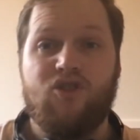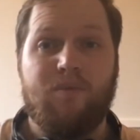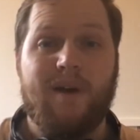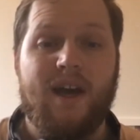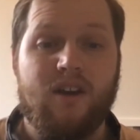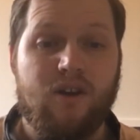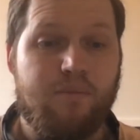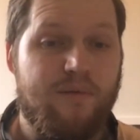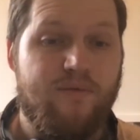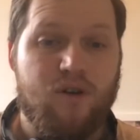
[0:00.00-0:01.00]
Trippier had a
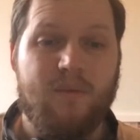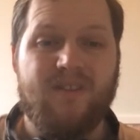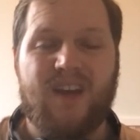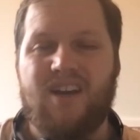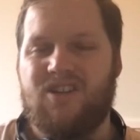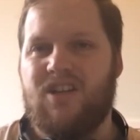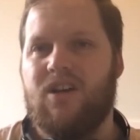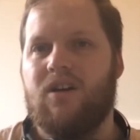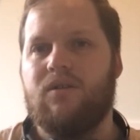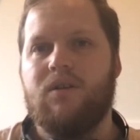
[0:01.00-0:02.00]
good performance. Ashley
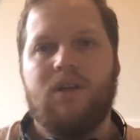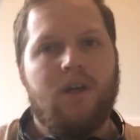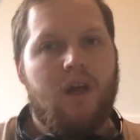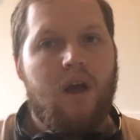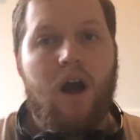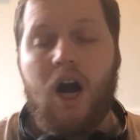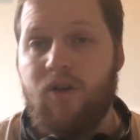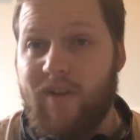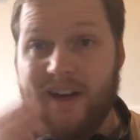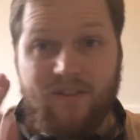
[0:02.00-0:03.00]
Young,
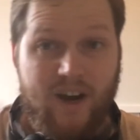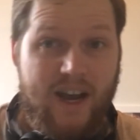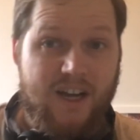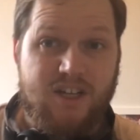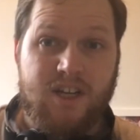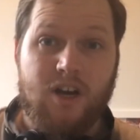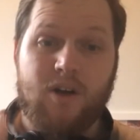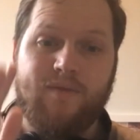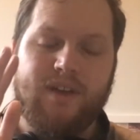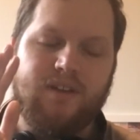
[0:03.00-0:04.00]
I really rate Ashley Young.
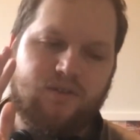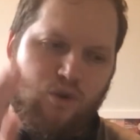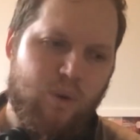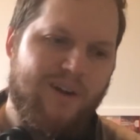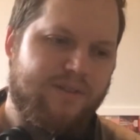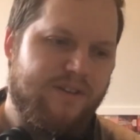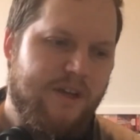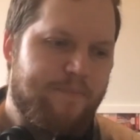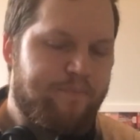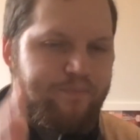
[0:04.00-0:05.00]
I think he's
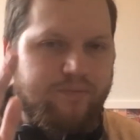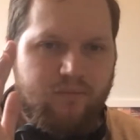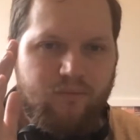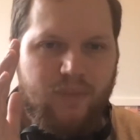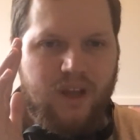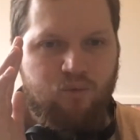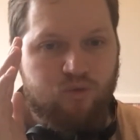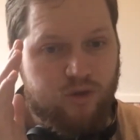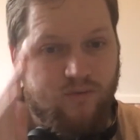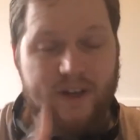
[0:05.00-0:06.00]
quality.
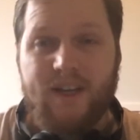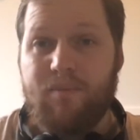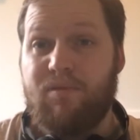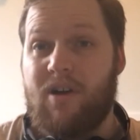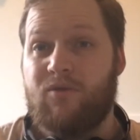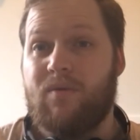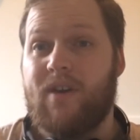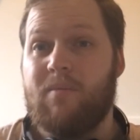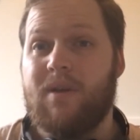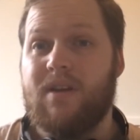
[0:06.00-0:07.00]
Was really impressed with
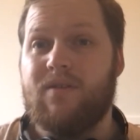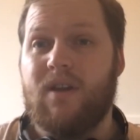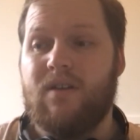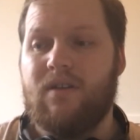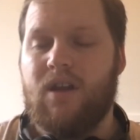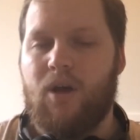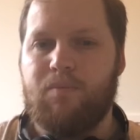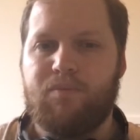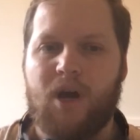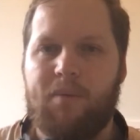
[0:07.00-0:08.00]
him, and he's
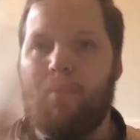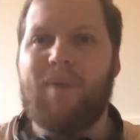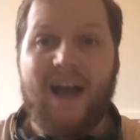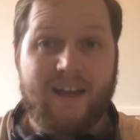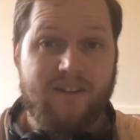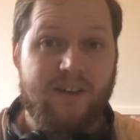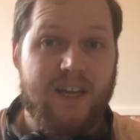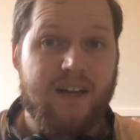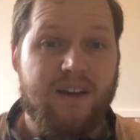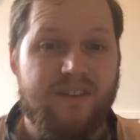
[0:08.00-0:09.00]
coming back into
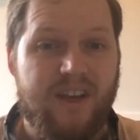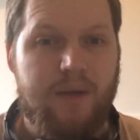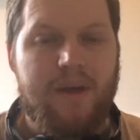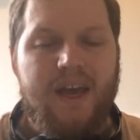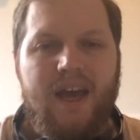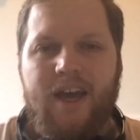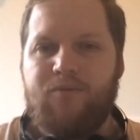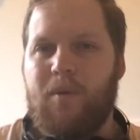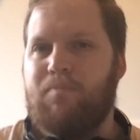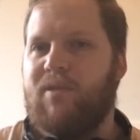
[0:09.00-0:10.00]
the England team.
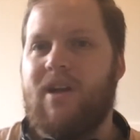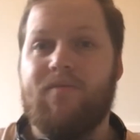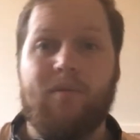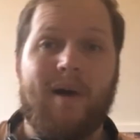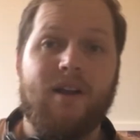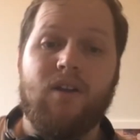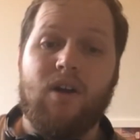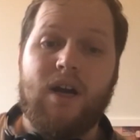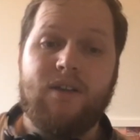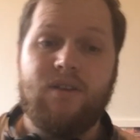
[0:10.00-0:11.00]
He's been brilliant for Man
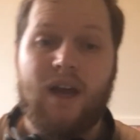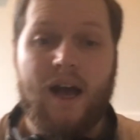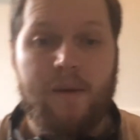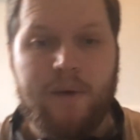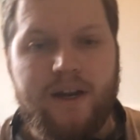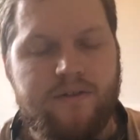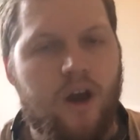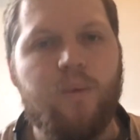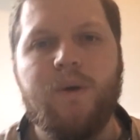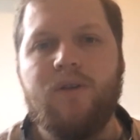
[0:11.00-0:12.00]
United, and it's
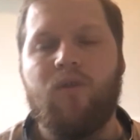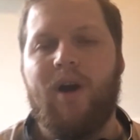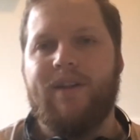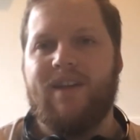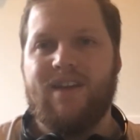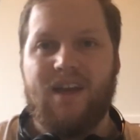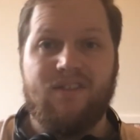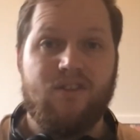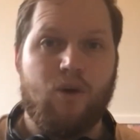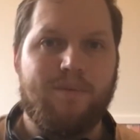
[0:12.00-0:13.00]
only right that he
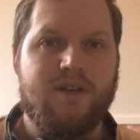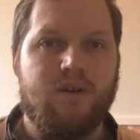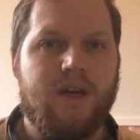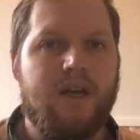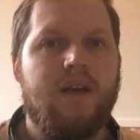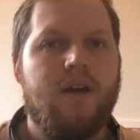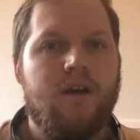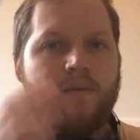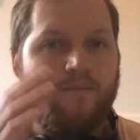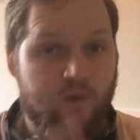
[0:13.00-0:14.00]
gets his opportunity
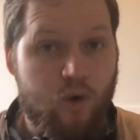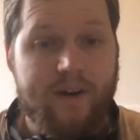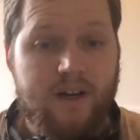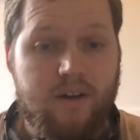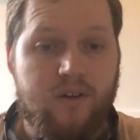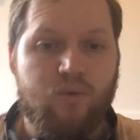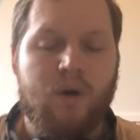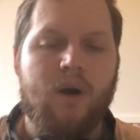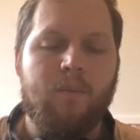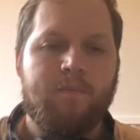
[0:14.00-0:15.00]
for England as
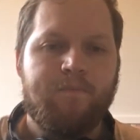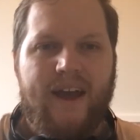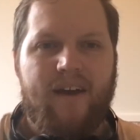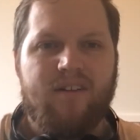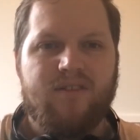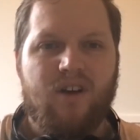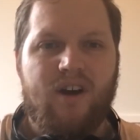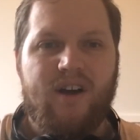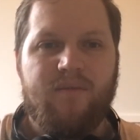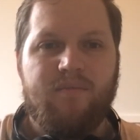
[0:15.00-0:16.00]
well. Eric
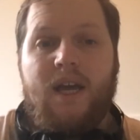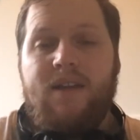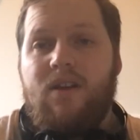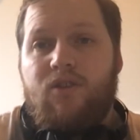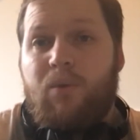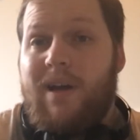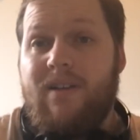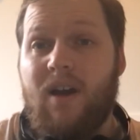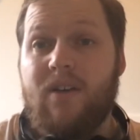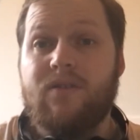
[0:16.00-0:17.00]
Dyer, he does what he
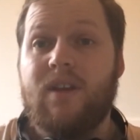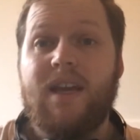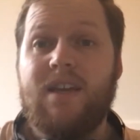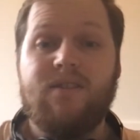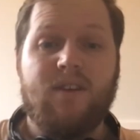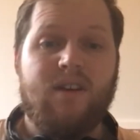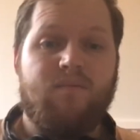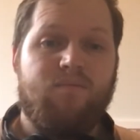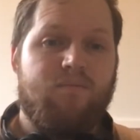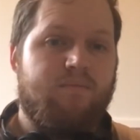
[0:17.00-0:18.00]
does. He
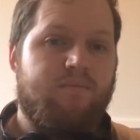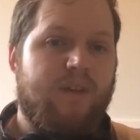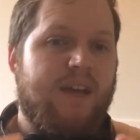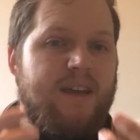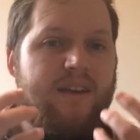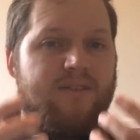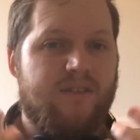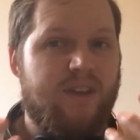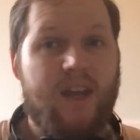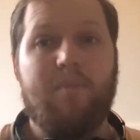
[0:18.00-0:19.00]
is a
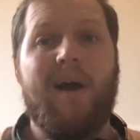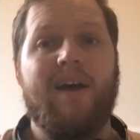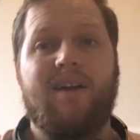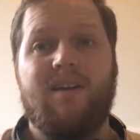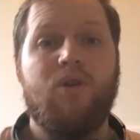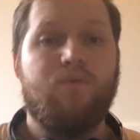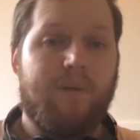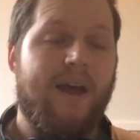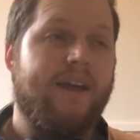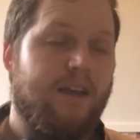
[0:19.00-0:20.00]
centre back who's
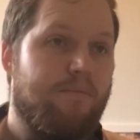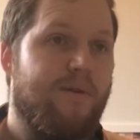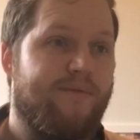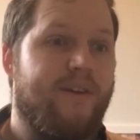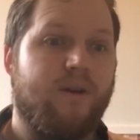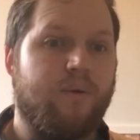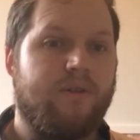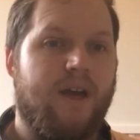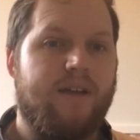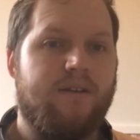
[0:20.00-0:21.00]
playing in
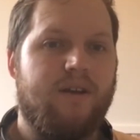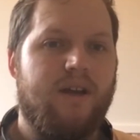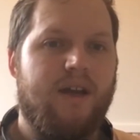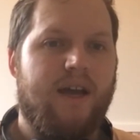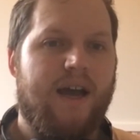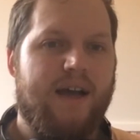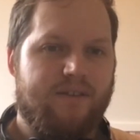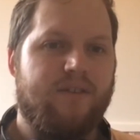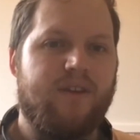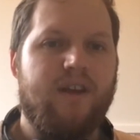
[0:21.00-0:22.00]
midfield, and
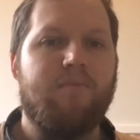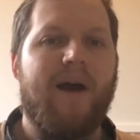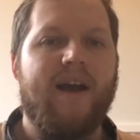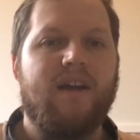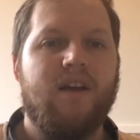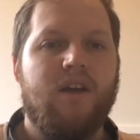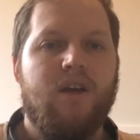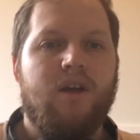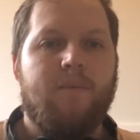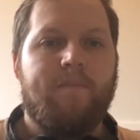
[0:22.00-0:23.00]
as a centre back,
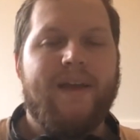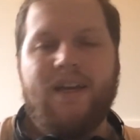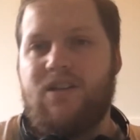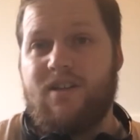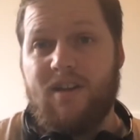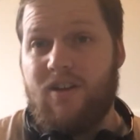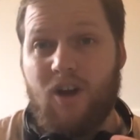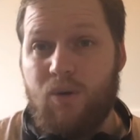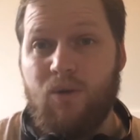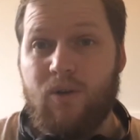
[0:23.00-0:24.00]
he's just a
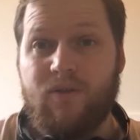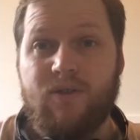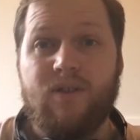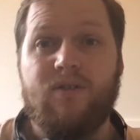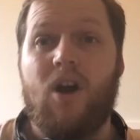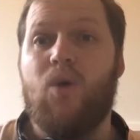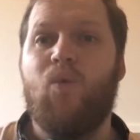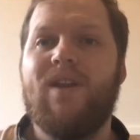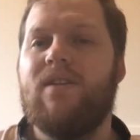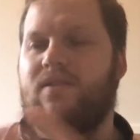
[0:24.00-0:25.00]
no nonsense. I
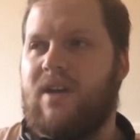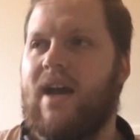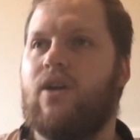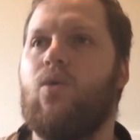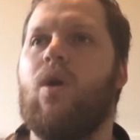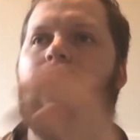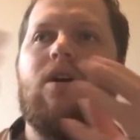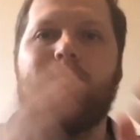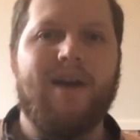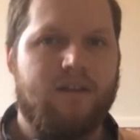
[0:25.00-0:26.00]
win the tackle and
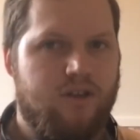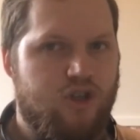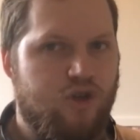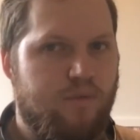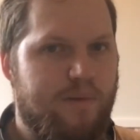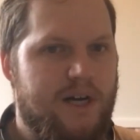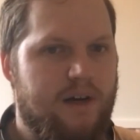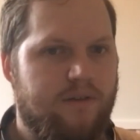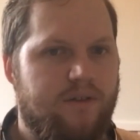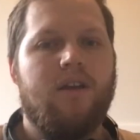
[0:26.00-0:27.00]
I make the short
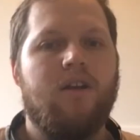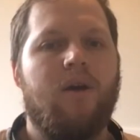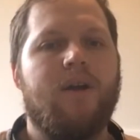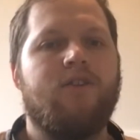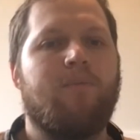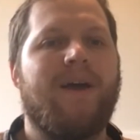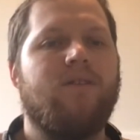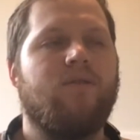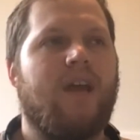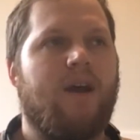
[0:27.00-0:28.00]
pass. It
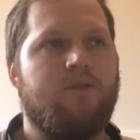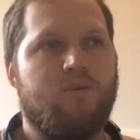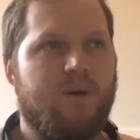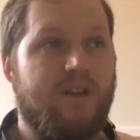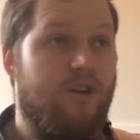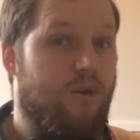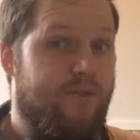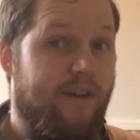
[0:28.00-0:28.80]
depends on how you want to use